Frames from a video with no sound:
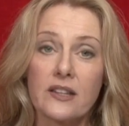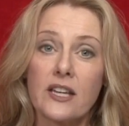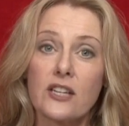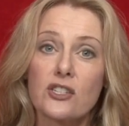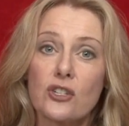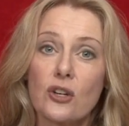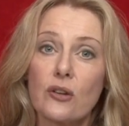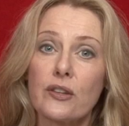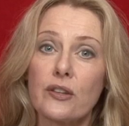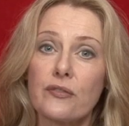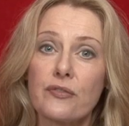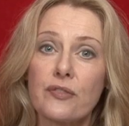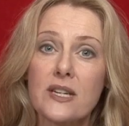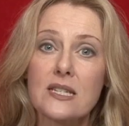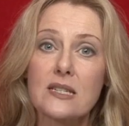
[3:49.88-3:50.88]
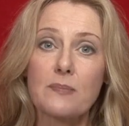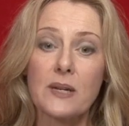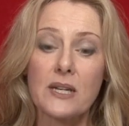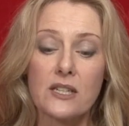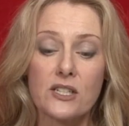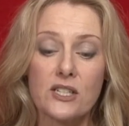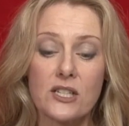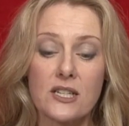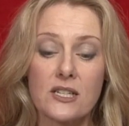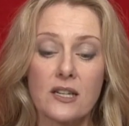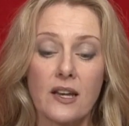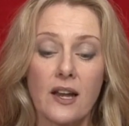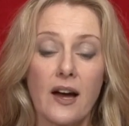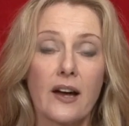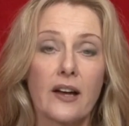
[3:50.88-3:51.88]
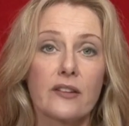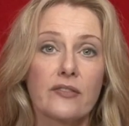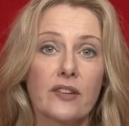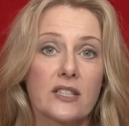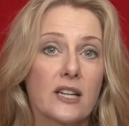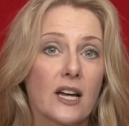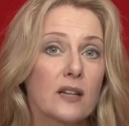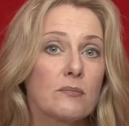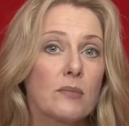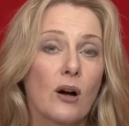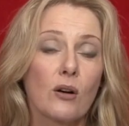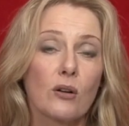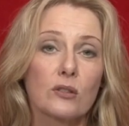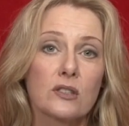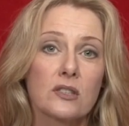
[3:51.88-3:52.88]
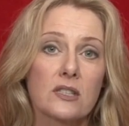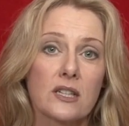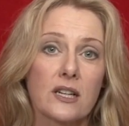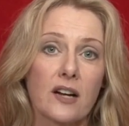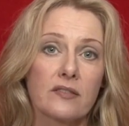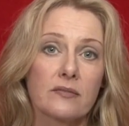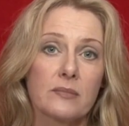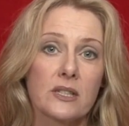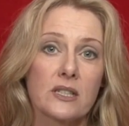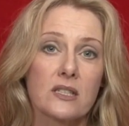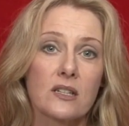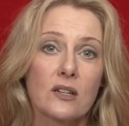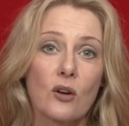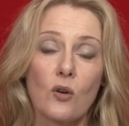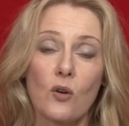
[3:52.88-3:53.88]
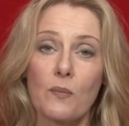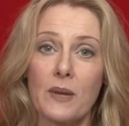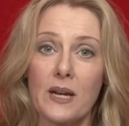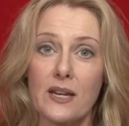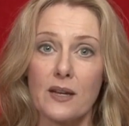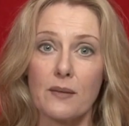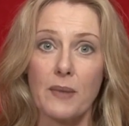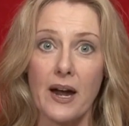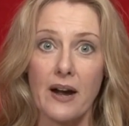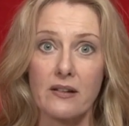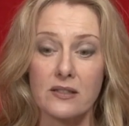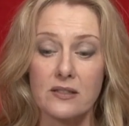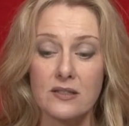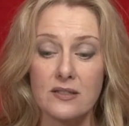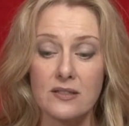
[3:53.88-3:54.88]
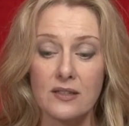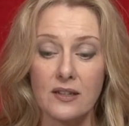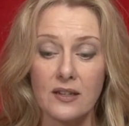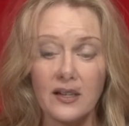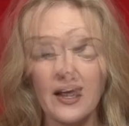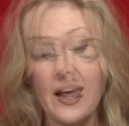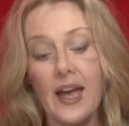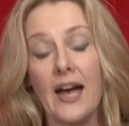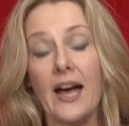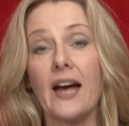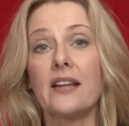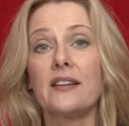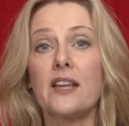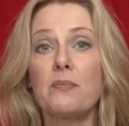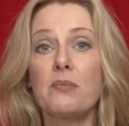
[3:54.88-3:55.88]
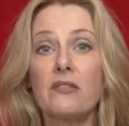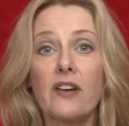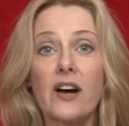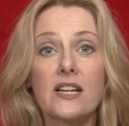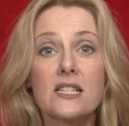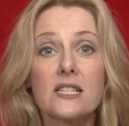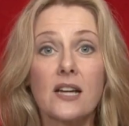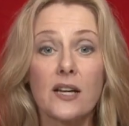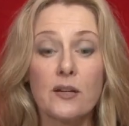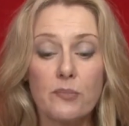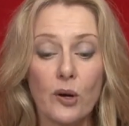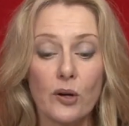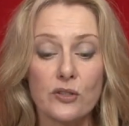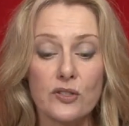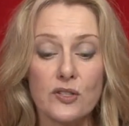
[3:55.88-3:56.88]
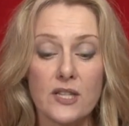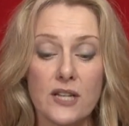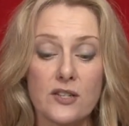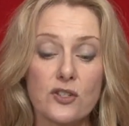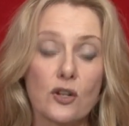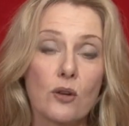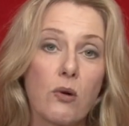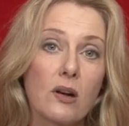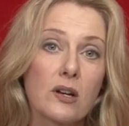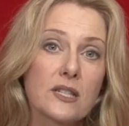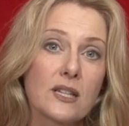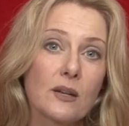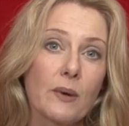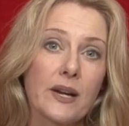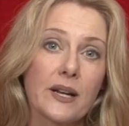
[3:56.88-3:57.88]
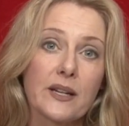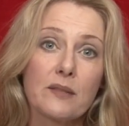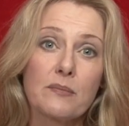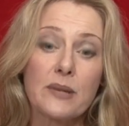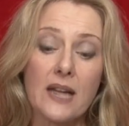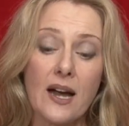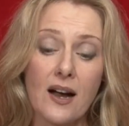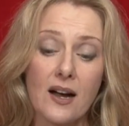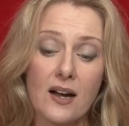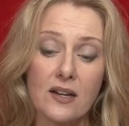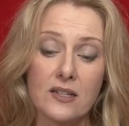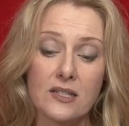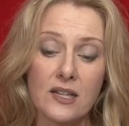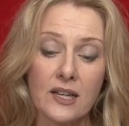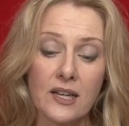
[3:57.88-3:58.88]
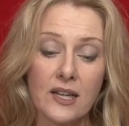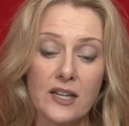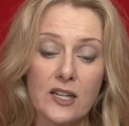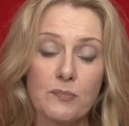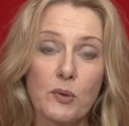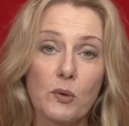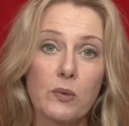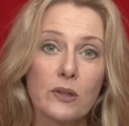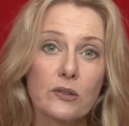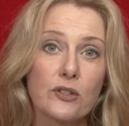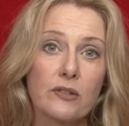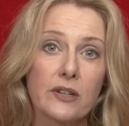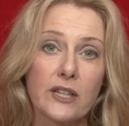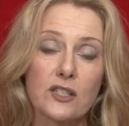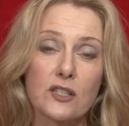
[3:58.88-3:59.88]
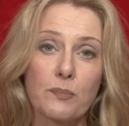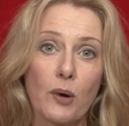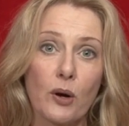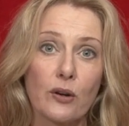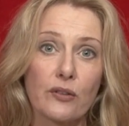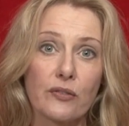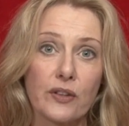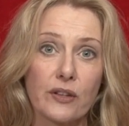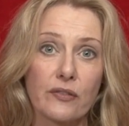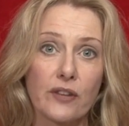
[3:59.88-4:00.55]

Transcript: They show that free speech is alive and unbeholden to government or media barons. And they provide signposts as to quality when it can be hard in a bewildering topography